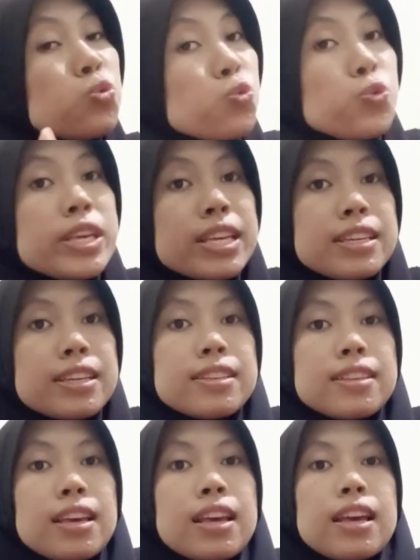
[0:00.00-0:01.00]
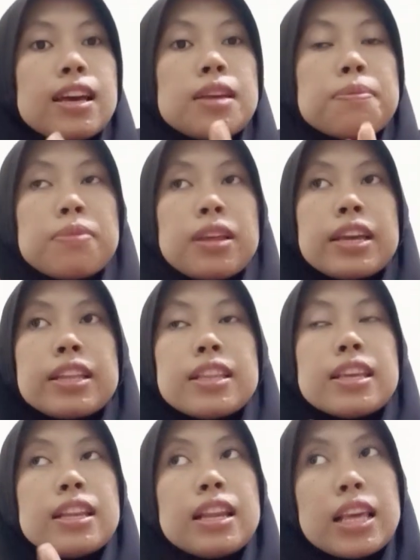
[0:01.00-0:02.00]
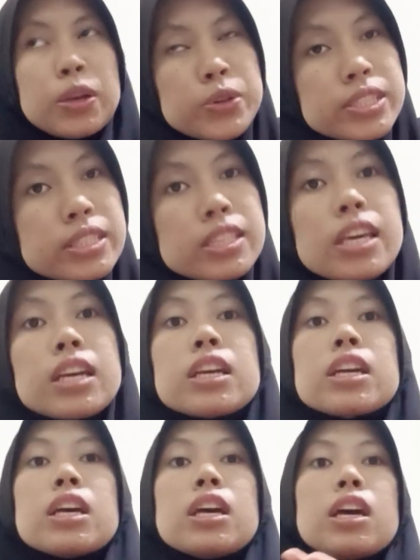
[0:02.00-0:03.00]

we could imply it in linguistic,